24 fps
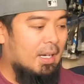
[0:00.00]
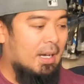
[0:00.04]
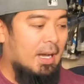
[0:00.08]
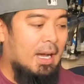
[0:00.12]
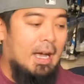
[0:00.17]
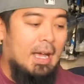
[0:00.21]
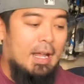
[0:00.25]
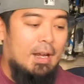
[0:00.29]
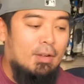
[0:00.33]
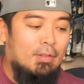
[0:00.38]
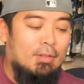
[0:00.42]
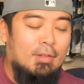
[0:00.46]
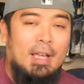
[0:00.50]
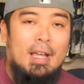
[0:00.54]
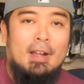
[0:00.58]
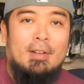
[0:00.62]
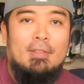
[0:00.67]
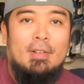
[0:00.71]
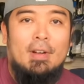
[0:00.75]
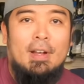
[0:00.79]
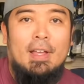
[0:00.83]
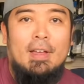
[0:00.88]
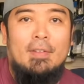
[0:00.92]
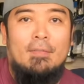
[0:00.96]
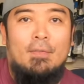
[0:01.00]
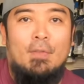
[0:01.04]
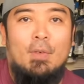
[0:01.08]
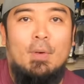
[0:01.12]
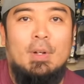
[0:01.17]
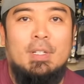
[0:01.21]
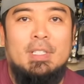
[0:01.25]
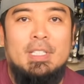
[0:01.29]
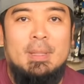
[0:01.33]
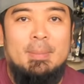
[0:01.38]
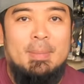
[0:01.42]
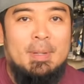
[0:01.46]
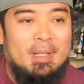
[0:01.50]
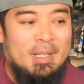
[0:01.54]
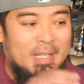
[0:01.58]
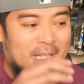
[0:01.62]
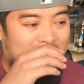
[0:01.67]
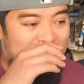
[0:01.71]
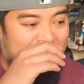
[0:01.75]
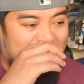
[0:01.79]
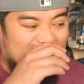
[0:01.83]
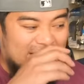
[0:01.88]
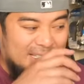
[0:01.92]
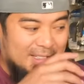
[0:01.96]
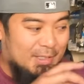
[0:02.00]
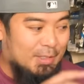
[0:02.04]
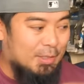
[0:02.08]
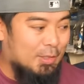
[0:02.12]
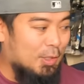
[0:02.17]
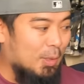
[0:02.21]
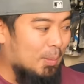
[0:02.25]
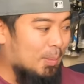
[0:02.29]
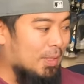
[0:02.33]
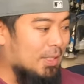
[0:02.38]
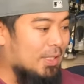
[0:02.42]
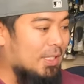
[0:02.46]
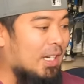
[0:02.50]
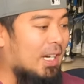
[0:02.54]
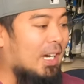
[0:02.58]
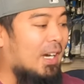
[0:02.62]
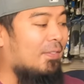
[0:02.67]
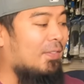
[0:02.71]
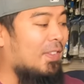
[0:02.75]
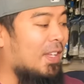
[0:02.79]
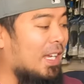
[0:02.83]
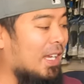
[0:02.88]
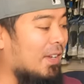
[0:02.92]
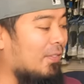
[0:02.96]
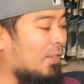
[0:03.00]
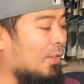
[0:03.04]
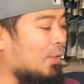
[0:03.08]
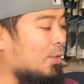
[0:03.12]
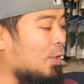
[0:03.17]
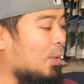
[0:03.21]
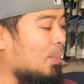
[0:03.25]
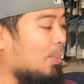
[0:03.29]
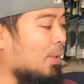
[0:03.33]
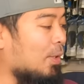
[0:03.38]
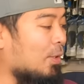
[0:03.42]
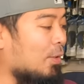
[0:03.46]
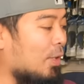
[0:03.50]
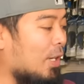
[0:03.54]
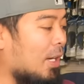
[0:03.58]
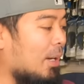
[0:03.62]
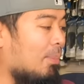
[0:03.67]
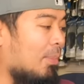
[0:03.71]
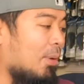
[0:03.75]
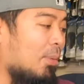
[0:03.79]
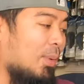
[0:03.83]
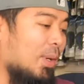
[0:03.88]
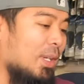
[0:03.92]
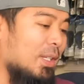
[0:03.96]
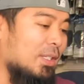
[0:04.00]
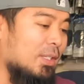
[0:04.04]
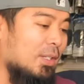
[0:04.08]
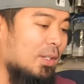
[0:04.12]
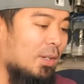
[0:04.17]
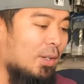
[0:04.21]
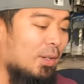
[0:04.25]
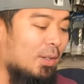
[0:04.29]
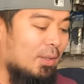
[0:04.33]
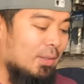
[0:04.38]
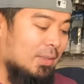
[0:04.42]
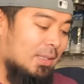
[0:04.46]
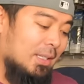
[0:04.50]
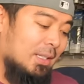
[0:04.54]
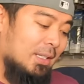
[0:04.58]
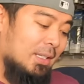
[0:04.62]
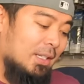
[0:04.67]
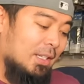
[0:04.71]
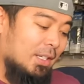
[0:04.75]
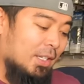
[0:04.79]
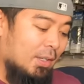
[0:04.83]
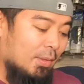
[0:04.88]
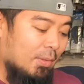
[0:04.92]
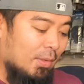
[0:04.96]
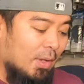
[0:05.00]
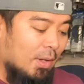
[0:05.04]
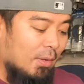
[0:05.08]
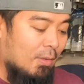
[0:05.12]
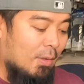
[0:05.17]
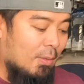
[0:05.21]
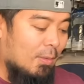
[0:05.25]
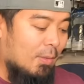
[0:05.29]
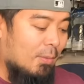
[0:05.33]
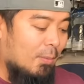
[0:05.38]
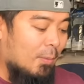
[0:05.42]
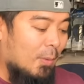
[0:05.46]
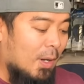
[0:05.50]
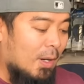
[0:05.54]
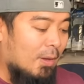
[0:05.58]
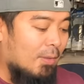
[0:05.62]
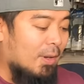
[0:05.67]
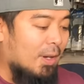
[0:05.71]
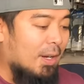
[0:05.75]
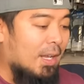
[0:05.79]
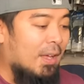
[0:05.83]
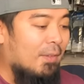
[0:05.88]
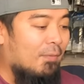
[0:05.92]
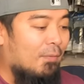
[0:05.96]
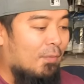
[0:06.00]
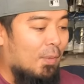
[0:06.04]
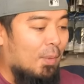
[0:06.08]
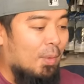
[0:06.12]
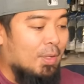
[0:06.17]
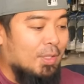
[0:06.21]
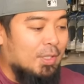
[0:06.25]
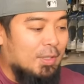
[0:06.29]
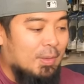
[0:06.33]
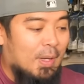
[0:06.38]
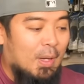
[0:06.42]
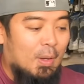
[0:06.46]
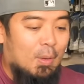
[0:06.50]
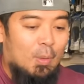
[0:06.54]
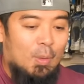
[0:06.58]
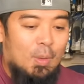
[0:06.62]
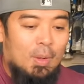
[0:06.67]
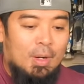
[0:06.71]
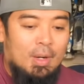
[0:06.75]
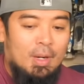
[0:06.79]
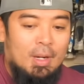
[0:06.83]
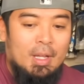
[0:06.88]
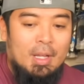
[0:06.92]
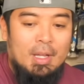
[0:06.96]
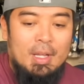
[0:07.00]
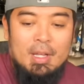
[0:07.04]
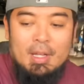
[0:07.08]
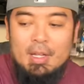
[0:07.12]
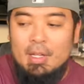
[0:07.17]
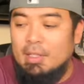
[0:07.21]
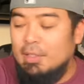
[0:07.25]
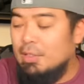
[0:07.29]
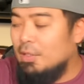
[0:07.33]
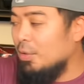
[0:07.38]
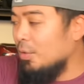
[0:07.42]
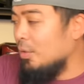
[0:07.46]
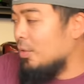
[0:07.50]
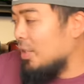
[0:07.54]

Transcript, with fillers: I don't like running M4s typically. These are super soft. They give you super grip, but when it's cold, you want to run M4s. So I ordered 2